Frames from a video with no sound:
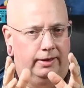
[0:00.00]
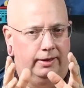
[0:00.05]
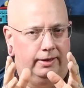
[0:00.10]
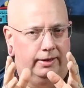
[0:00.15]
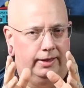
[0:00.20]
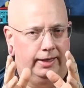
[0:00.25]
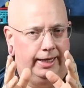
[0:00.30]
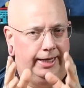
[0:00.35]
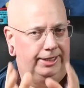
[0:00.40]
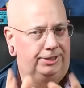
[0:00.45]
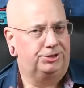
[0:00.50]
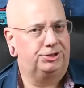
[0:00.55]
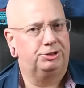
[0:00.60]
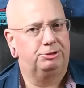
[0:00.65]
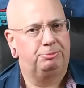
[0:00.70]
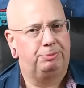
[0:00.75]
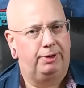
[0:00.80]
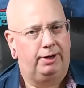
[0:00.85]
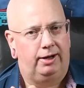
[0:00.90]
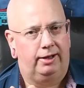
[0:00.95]
uh,
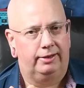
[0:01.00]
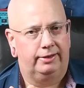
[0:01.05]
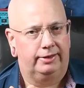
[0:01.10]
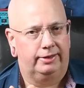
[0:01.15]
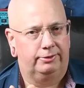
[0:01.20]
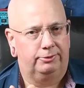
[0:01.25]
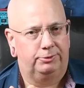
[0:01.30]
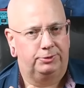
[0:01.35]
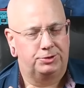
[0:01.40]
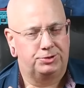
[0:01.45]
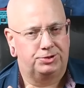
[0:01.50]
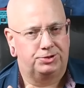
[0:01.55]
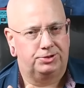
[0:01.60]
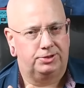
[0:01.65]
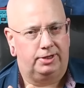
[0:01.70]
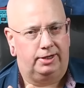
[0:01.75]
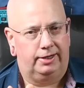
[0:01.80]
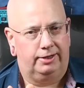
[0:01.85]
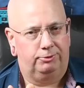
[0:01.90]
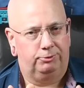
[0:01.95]
ancient Pali, which
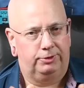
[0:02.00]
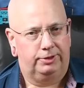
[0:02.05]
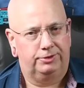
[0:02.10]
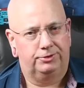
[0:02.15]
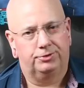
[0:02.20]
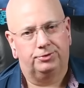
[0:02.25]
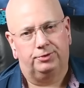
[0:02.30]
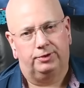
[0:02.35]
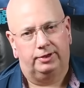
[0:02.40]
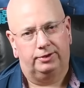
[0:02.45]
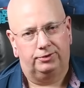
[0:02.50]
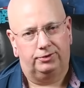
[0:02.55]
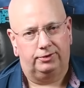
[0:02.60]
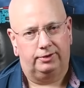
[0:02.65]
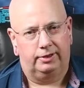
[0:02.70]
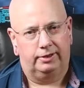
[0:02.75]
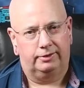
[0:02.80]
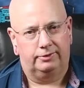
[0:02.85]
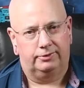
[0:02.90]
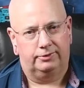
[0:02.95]
I read and
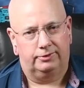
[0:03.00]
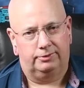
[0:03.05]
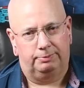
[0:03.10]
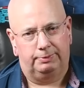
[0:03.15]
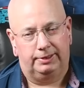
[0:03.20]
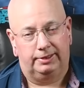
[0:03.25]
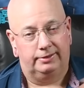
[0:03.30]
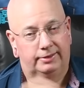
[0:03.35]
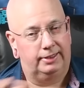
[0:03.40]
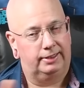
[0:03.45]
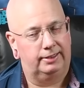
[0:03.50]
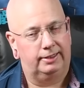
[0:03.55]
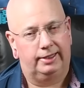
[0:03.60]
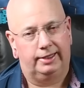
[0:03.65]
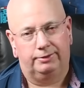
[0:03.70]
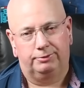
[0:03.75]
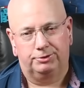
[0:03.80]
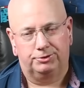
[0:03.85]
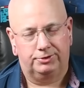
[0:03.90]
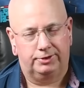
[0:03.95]
translate, it's been a dead
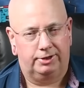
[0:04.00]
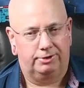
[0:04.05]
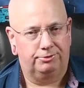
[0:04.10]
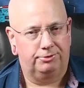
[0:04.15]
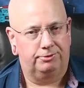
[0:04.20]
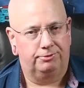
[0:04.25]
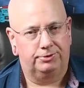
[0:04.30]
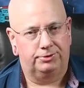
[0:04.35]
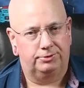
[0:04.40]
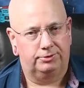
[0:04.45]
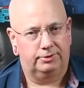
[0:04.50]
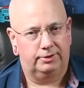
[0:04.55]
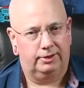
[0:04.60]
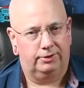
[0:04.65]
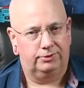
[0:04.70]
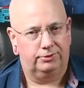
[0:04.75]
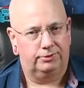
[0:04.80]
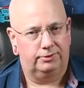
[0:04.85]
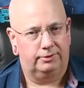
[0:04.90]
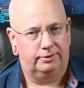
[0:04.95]
language now for over
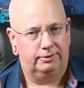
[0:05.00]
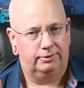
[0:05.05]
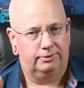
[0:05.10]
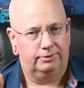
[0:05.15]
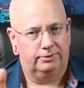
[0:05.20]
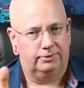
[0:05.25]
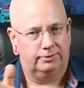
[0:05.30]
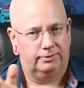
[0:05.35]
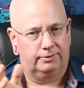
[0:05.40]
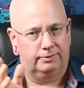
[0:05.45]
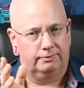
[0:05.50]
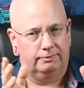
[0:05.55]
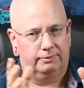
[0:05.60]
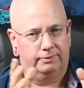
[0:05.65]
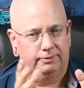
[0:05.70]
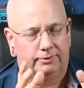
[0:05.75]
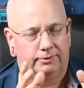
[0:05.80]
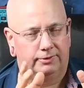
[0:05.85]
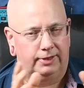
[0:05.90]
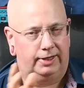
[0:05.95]
2,000 years.
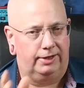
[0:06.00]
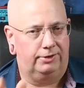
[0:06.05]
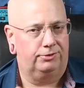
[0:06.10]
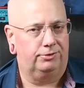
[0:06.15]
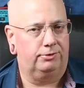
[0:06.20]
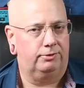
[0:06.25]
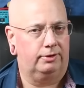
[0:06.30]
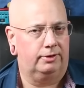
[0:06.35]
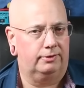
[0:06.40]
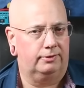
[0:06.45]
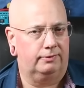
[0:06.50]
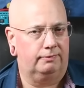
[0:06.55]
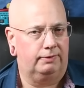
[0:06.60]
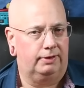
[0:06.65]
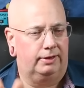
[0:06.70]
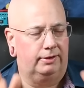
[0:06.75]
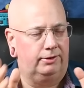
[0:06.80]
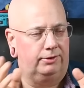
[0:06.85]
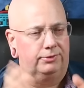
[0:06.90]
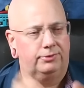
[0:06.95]
Sanskrit,
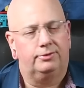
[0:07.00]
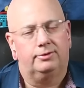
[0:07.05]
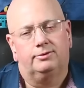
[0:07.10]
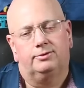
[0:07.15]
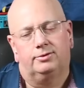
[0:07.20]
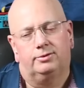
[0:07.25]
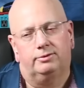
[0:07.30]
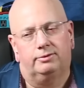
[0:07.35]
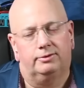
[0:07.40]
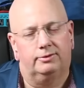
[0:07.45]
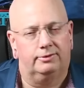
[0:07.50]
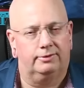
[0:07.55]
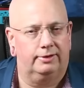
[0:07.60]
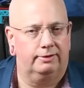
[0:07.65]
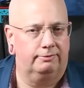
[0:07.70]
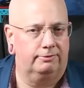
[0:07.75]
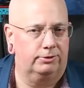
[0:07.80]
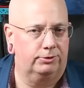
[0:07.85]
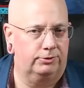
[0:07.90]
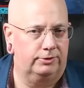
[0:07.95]
and also, too, the
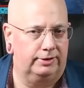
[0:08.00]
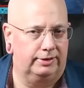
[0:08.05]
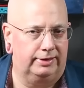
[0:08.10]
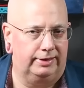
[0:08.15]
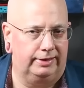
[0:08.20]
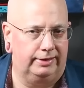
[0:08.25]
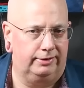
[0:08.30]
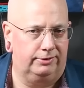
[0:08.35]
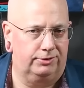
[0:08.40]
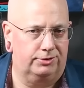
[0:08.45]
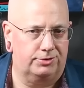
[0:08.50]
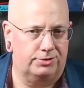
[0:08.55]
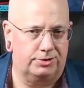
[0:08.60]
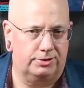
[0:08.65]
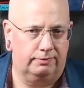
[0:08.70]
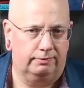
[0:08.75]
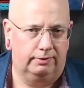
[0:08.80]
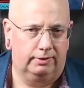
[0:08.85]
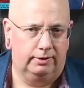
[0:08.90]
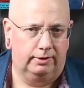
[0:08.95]
same root in
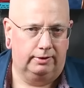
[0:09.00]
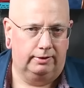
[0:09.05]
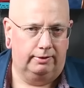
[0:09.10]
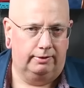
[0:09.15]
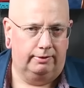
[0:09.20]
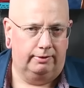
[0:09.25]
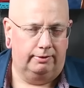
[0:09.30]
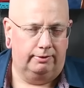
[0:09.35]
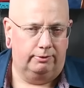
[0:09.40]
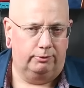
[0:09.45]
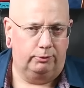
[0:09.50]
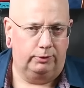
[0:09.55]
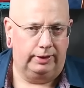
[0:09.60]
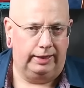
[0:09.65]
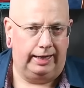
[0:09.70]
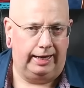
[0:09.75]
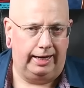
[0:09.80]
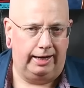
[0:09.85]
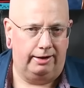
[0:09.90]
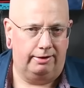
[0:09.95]
English. We
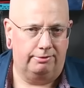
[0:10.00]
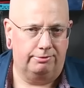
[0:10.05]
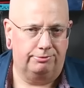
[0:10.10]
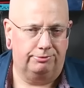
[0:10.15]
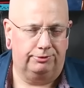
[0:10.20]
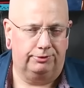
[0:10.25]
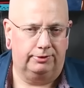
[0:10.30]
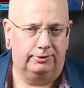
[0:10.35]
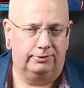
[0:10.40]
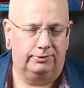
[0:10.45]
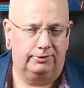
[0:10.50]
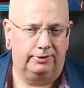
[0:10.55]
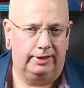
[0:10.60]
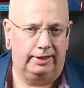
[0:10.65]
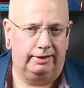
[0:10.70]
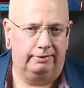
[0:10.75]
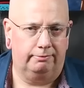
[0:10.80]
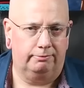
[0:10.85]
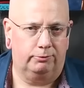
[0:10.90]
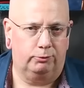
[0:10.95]
have the
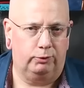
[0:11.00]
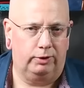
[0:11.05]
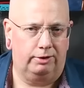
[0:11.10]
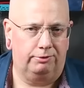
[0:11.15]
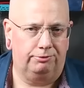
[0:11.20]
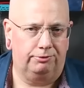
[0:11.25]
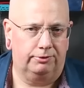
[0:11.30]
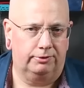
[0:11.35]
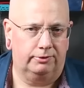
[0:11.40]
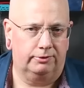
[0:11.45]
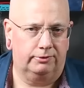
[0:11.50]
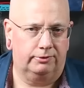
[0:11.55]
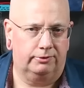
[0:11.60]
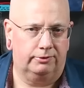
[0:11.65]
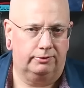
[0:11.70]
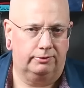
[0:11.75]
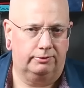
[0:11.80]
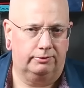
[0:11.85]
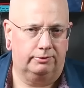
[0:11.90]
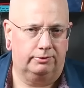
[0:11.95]
same
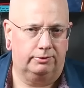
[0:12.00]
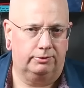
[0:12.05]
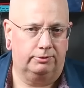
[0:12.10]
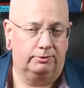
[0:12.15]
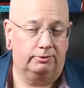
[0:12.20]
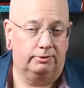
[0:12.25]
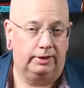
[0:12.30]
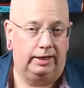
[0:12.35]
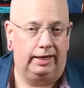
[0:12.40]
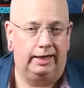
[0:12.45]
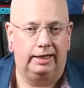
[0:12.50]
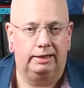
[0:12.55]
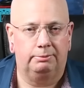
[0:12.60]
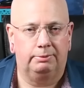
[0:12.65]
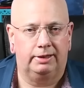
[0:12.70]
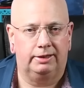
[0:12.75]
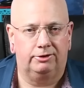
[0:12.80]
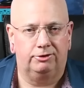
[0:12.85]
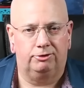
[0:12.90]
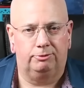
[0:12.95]
reference to the
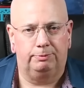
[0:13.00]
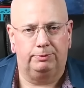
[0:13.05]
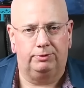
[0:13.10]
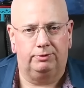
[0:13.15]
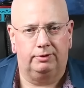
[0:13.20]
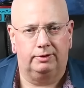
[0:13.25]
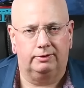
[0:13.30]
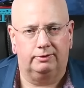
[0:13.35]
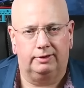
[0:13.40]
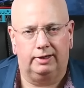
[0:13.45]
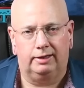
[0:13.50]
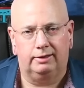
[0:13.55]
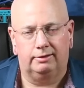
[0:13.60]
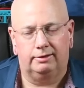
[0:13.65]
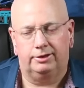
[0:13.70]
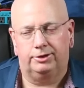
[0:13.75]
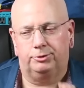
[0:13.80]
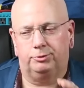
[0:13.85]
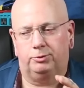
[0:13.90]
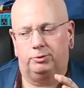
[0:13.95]
animating spirit, not
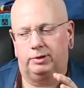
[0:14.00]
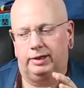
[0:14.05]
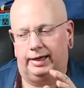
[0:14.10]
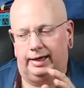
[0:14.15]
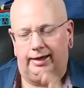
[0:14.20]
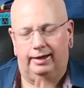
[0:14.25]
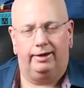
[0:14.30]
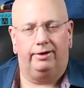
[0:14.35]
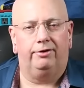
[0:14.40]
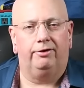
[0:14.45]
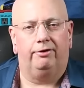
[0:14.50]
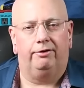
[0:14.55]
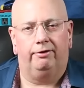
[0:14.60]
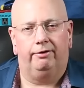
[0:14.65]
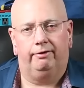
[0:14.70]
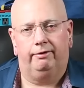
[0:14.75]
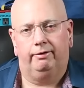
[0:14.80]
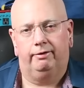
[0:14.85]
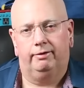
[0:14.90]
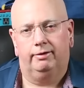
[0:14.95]
literal
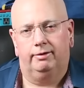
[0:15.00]
air,